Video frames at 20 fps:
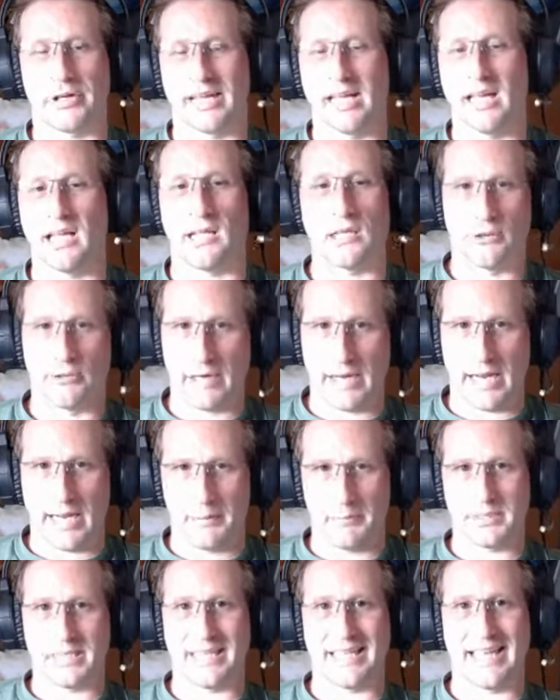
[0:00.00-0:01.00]

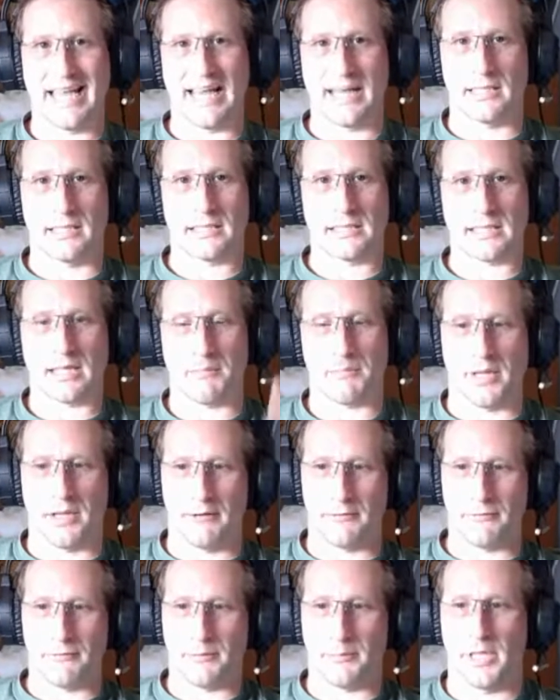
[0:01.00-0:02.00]
kilogram to get
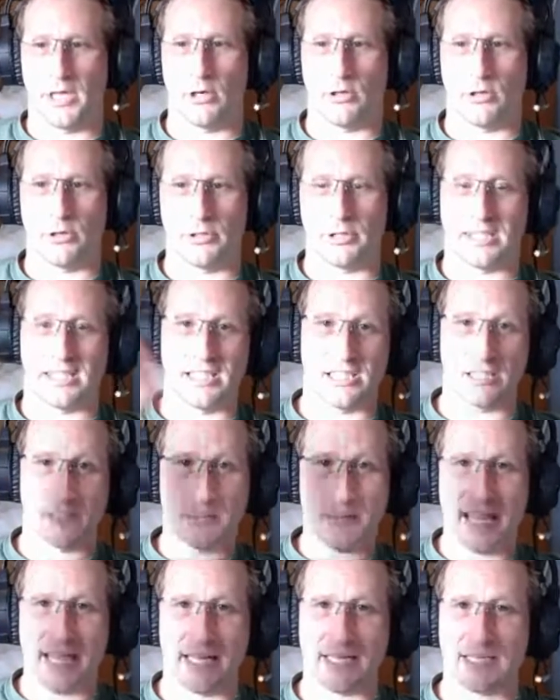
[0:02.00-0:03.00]
something from the Earth to
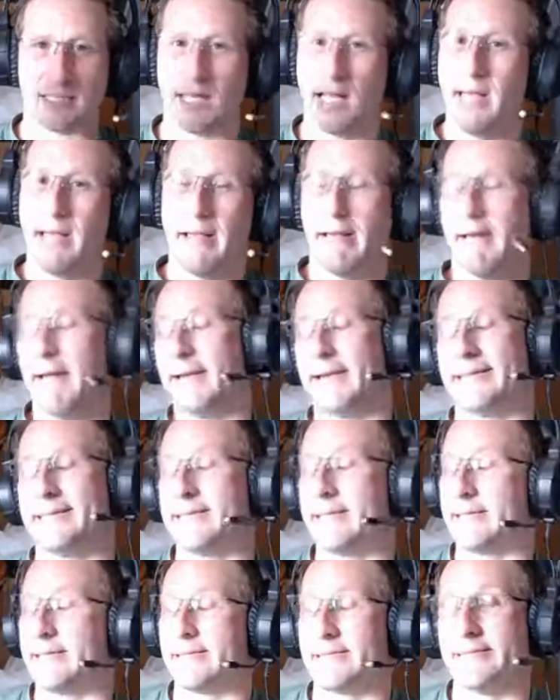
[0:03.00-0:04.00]
space, and it
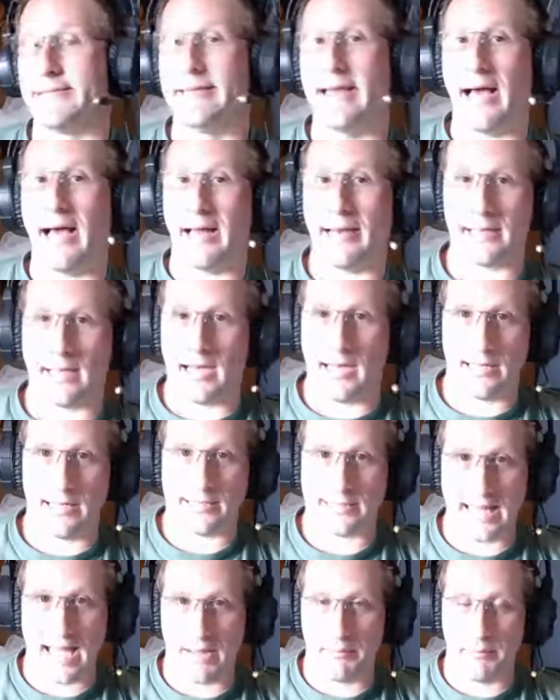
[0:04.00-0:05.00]
does not
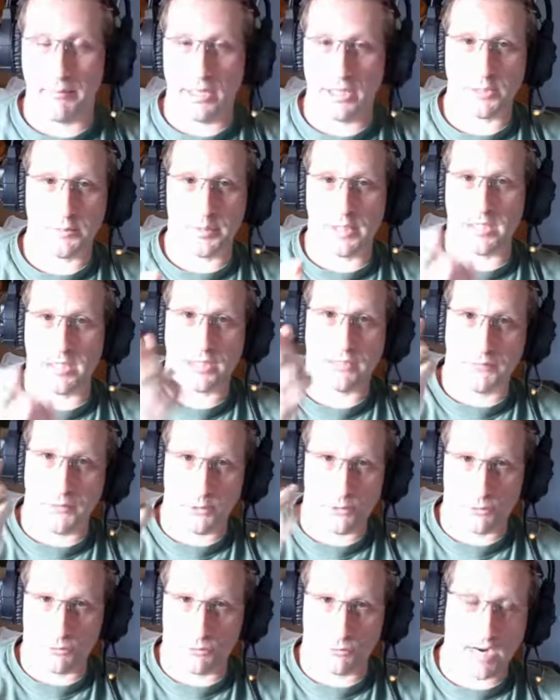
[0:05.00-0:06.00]
cost that much because if you
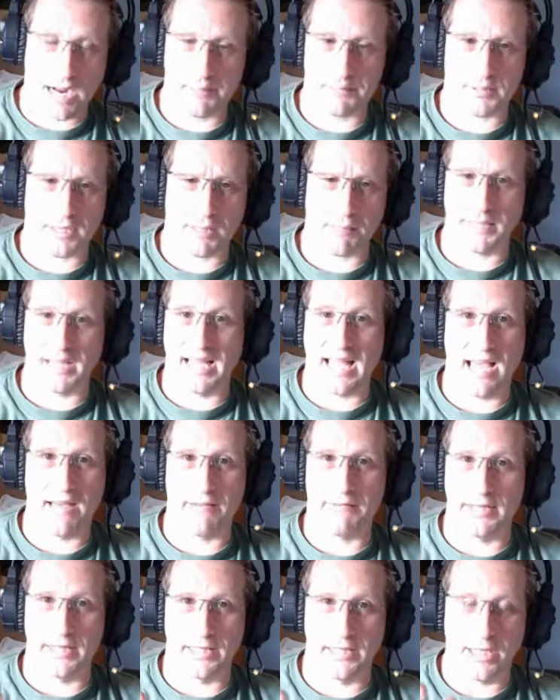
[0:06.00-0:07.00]
drop something
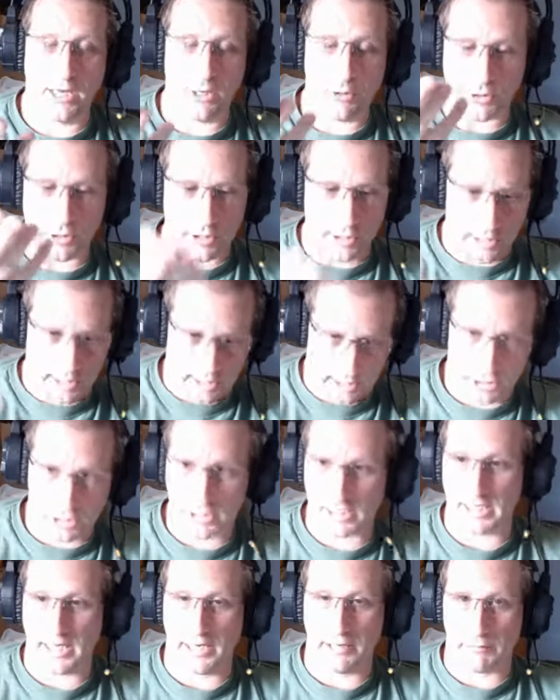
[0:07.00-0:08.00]
heavy in the ocean, it'll
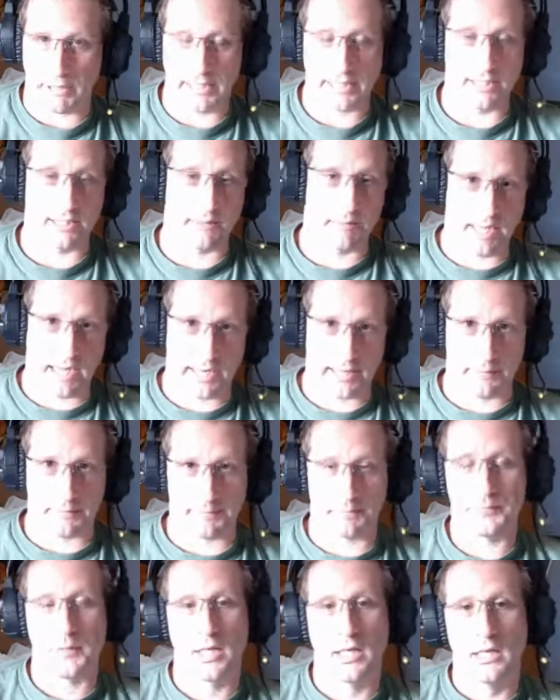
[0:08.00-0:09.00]
just sink right to the bottom.
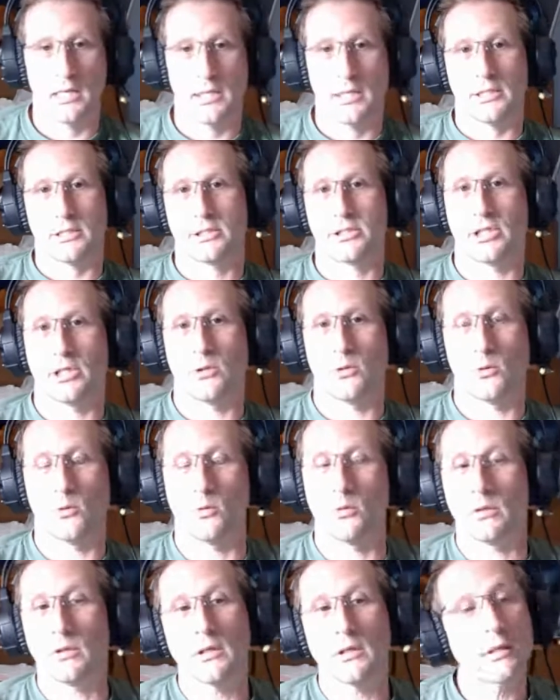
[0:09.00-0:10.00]

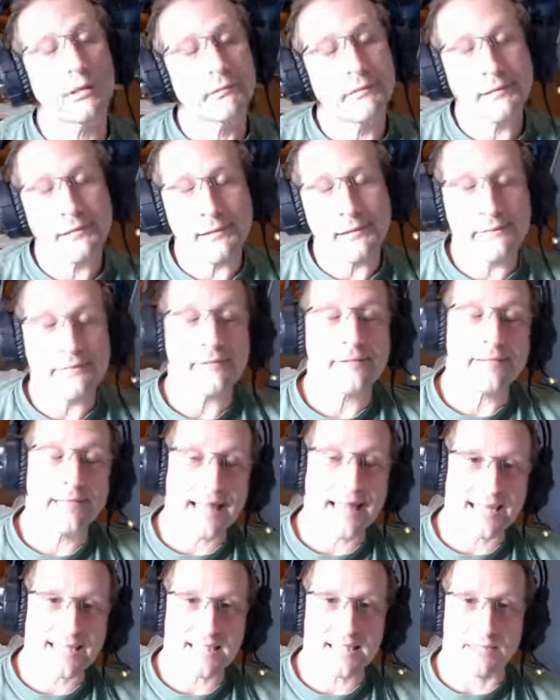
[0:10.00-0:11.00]
So
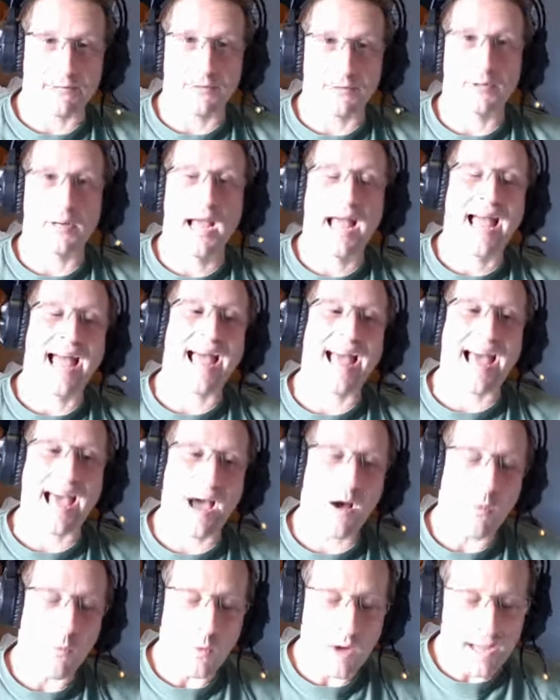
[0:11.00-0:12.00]
that's different.
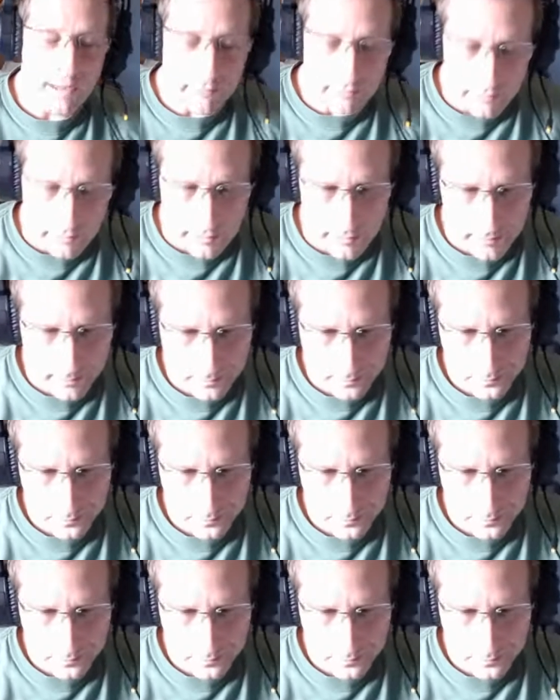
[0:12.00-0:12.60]
However,